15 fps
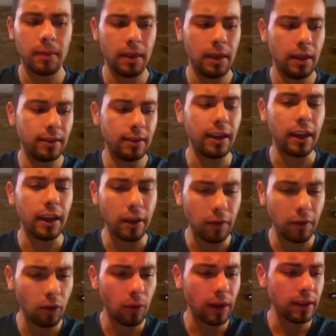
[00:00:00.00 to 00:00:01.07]
Is he an
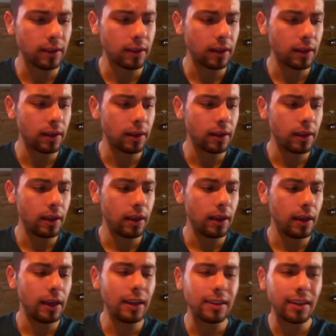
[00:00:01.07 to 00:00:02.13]
influencer?
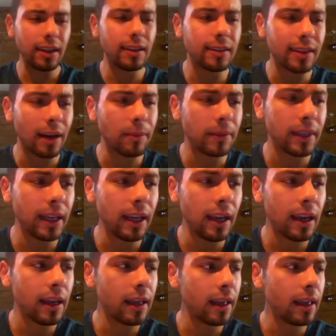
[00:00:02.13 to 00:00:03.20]
Is he
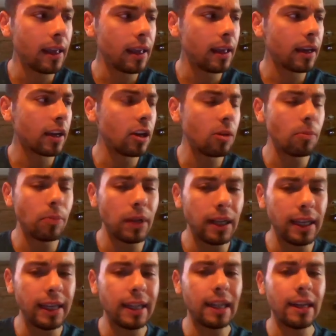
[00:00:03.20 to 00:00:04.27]
something
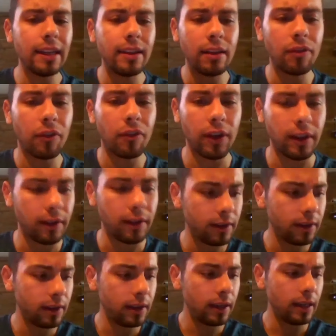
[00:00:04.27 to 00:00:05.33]
completely different?
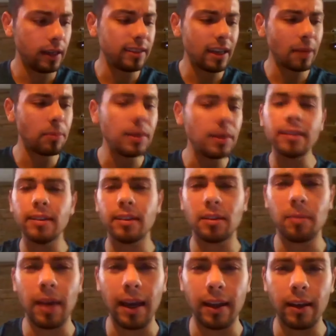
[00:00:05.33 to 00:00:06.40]
Is he a
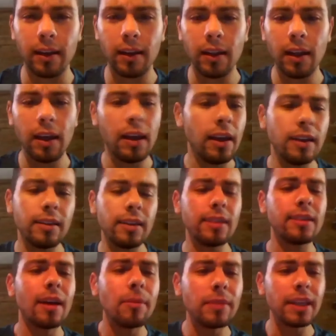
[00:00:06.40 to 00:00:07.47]
businessman? Is he
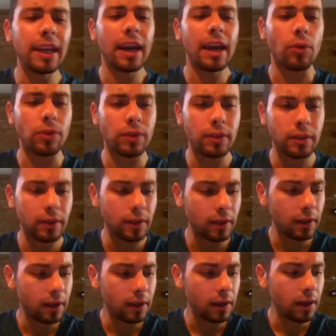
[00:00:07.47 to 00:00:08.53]
something else?
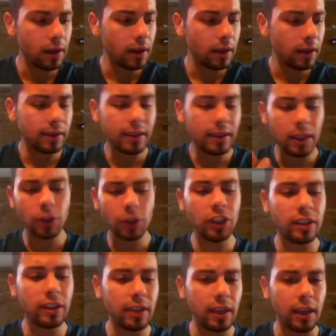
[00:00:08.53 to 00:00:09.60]
See what you
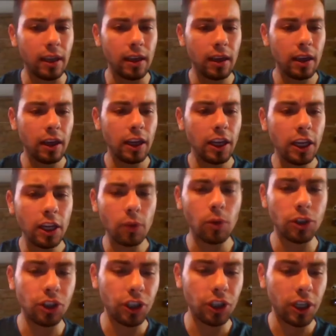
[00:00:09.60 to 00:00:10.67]
see, hear
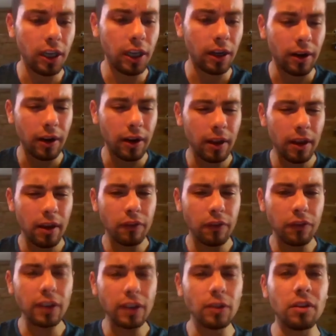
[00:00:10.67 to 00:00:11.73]
what you hear,
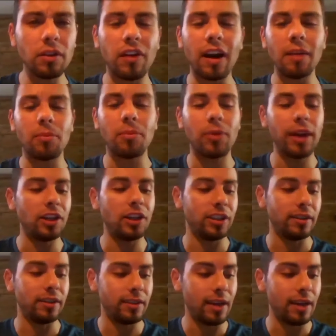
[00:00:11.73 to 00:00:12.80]
feel the
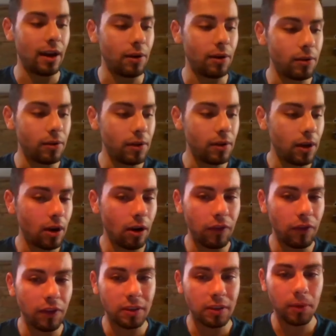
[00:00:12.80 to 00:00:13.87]
vibrations now of
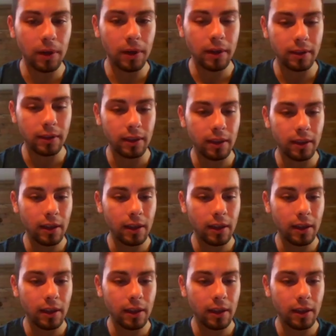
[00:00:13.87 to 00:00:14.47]
this person.